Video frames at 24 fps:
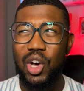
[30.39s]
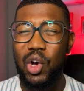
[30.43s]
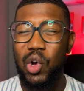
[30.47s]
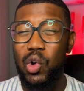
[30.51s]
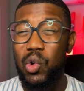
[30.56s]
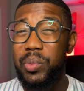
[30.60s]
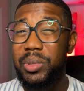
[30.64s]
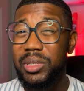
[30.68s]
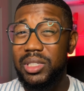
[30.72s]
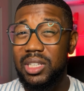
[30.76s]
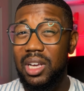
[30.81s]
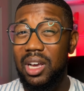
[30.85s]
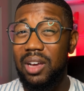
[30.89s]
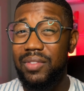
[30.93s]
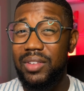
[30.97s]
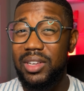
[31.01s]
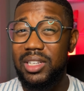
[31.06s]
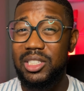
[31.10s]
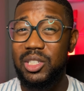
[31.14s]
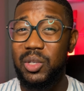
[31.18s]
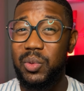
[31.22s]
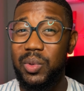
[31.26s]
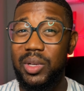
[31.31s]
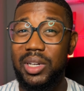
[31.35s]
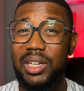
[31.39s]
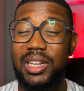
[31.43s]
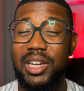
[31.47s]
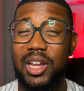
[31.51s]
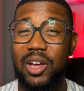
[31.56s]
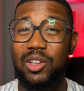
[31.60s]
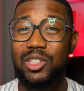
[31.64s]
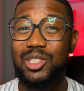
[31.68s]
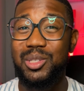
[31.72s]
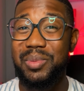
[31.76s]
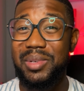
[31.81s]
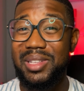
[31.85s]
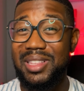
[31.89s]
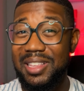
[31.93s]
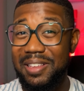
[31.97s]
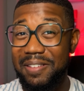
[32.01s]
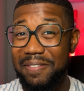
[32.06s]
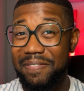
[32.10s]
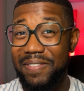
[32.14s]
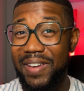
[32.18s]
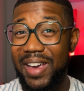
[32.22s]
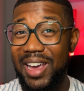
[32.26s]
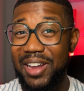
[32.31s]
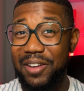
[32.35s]
Ubisoft isn't really known to be the
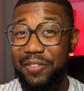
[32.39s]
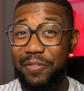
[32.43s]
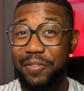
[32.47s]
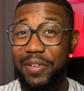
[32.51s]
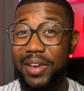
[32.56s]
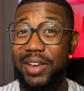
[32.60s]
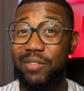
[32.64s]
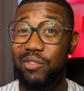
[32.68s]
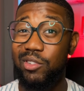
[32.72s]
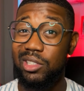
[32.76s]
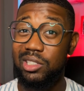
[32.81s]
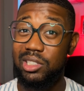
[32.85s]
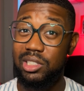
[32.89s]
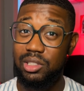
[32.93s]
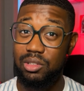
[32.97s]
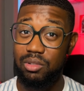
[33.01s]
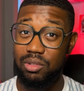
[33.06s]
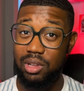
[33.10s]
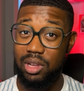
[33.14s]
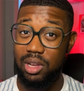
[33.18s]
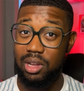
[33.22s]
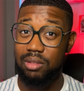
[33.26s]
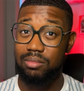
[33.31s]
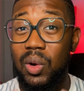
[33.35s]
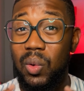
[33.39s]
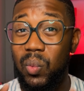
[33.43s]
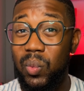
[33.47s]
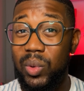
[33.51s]
fan favorite studio.